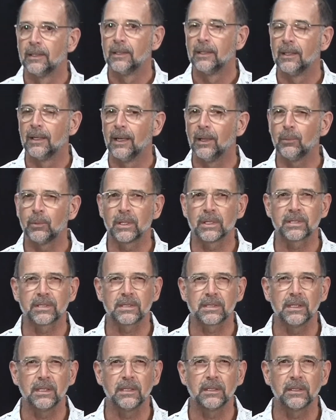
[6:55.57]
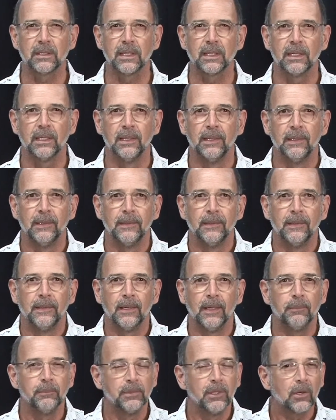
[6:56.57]
I want to sell that
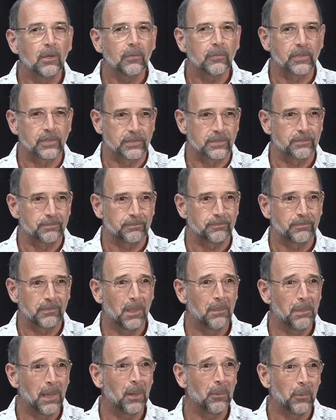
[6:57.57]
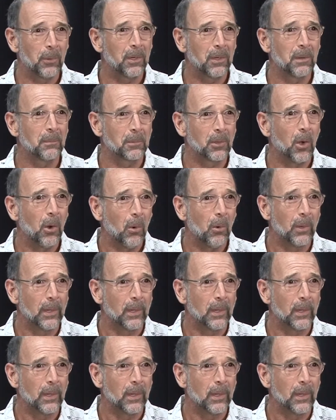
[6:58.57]
I'm nervous about where I'm going.